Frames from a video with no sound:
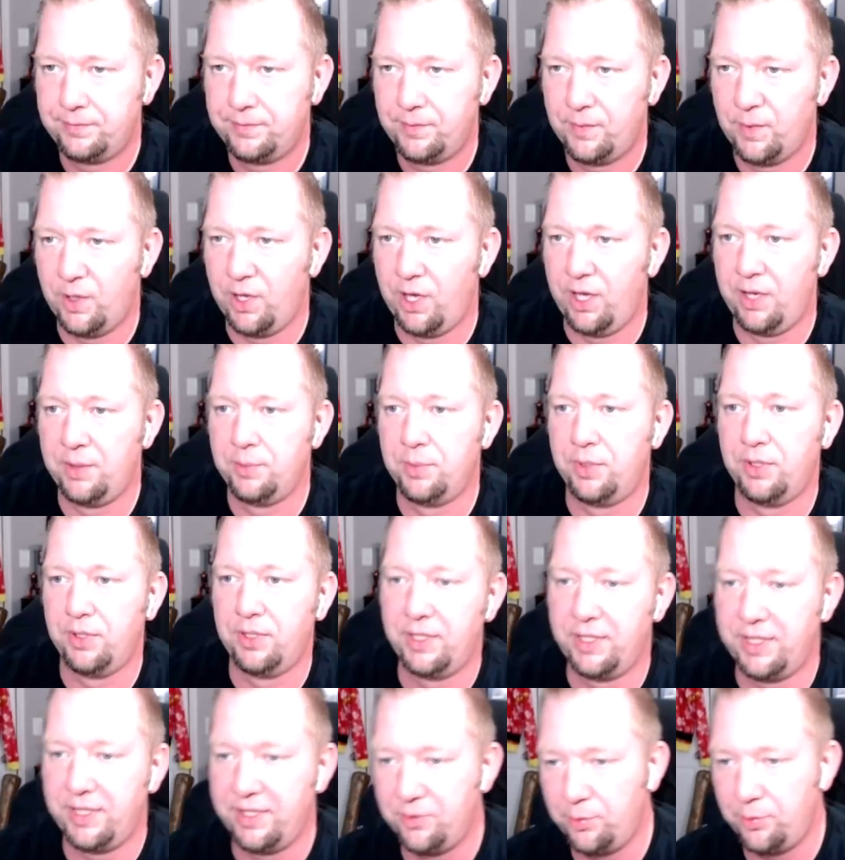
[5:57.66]

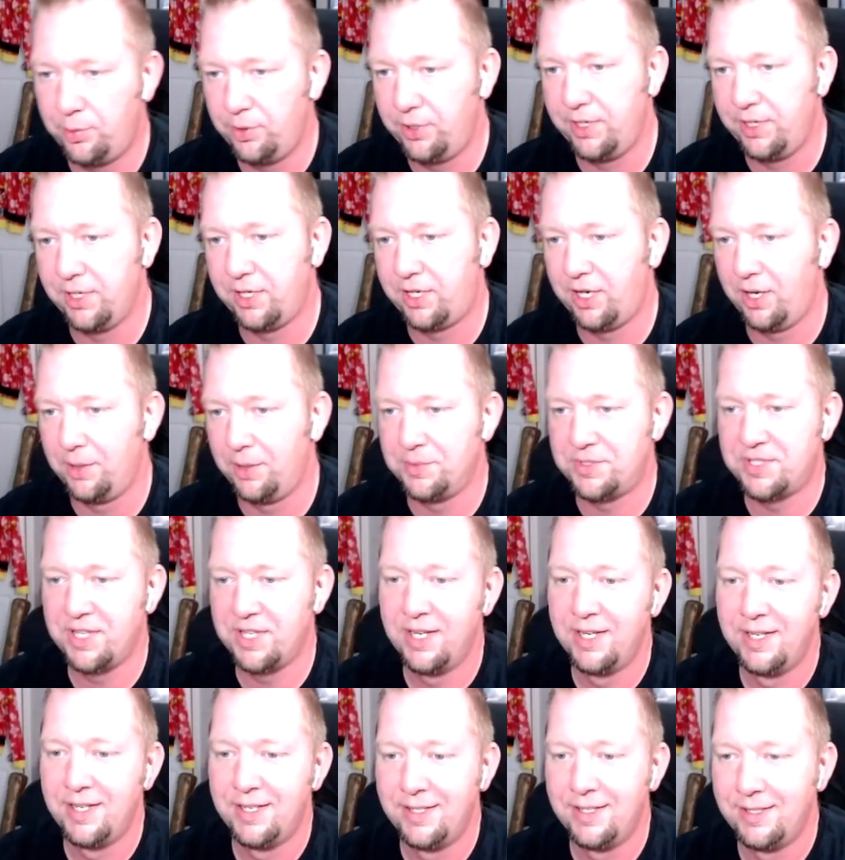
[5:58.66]
Unbelievable. Here comes...
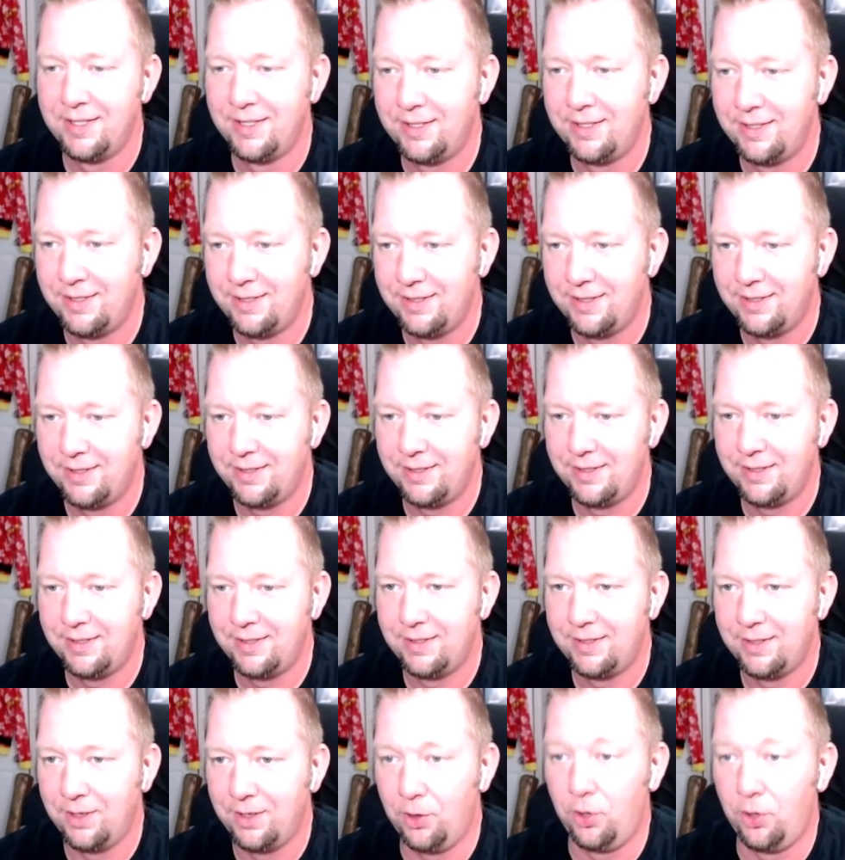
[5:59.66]

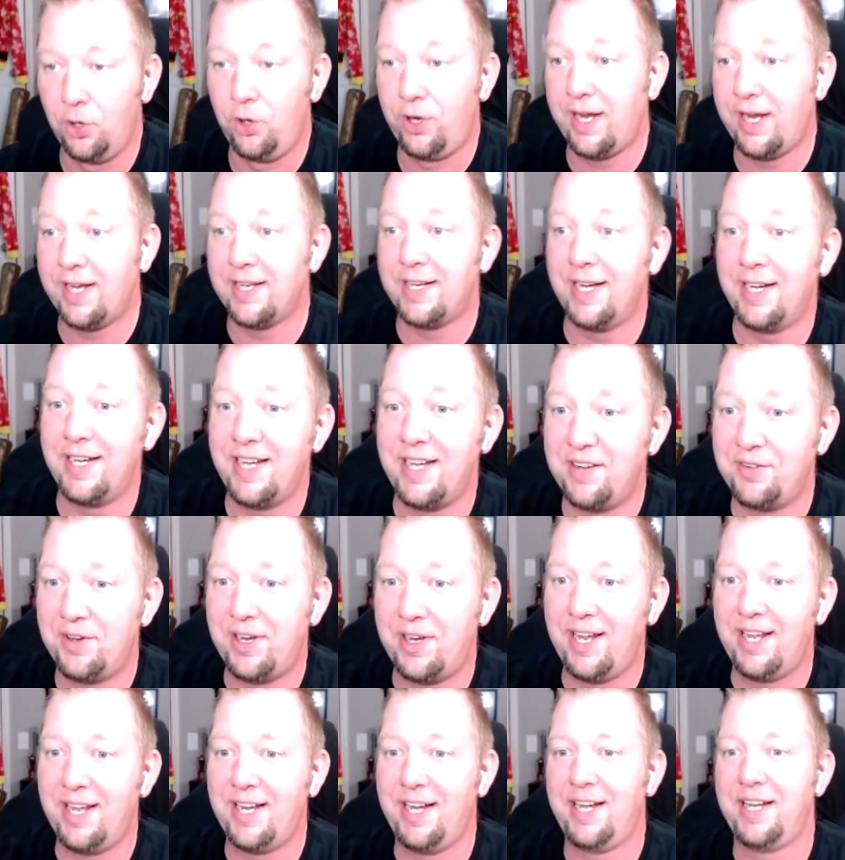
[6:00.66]
Oh, he didn't even
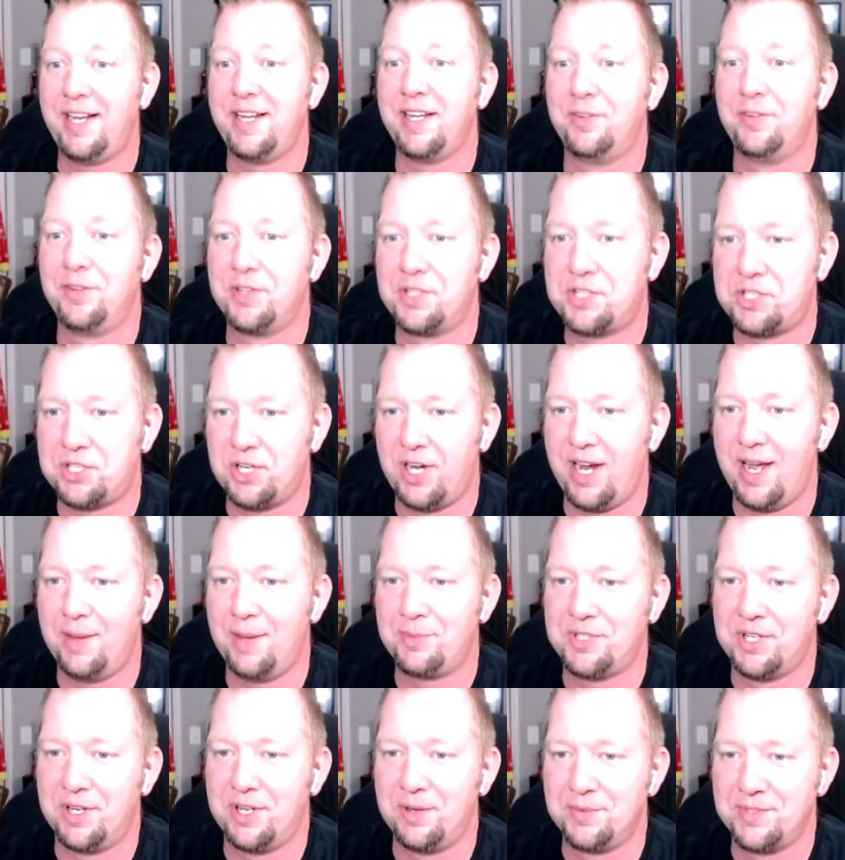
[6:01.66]
hit any of his
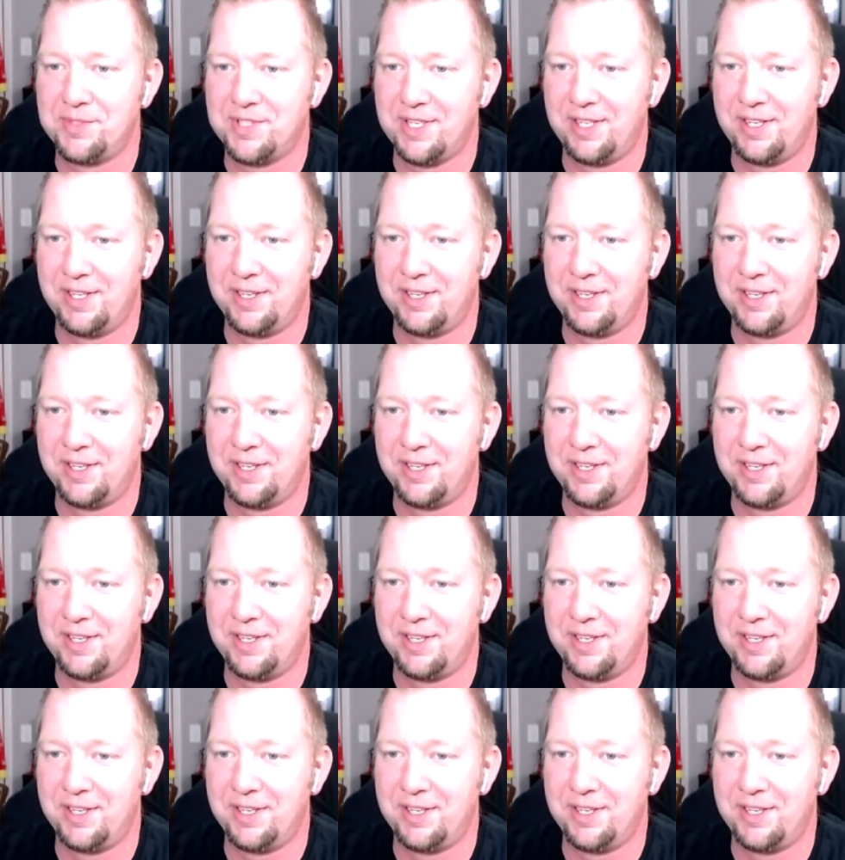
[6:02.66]
trap gems there.